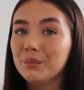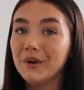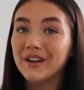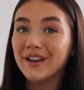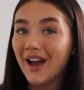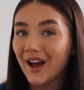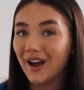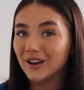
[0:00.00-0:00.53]

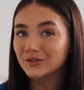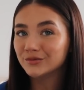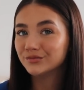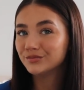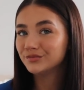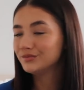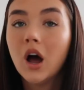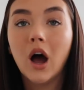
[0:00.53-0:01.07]
yeah,
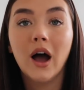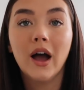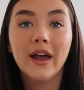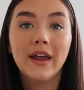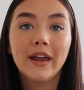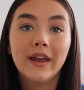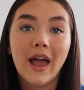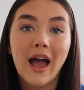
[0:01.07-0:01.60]

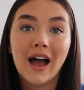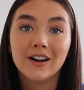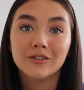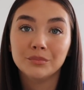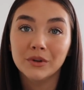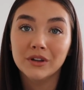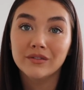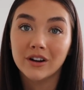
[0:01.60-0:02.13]
I
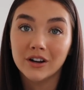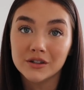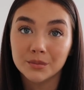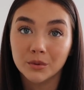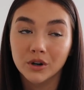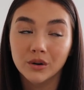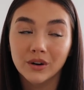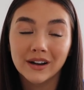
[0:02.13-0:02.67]
have been very
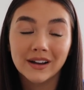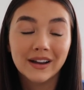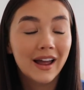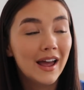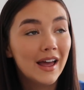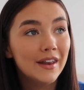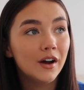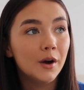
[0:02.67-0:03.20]
spoiled
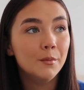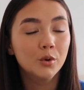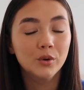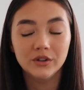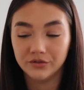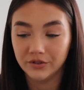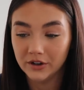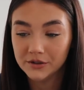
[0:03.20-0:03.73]
again. I'm
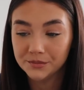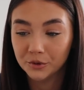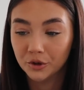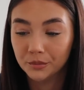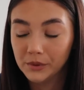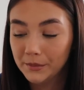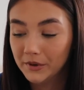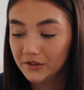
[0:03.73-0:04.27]
always very spoiled on
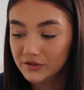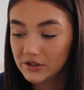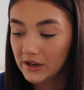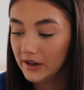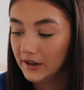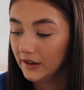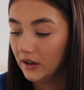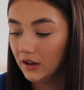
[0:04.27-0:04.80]
my
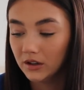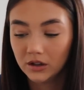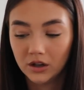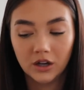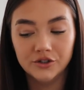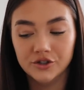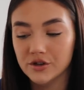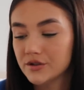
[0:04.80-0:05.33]
birthday.
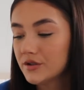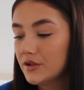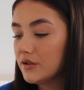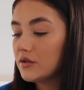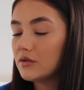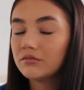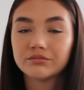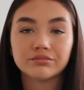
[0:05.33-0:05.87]
I just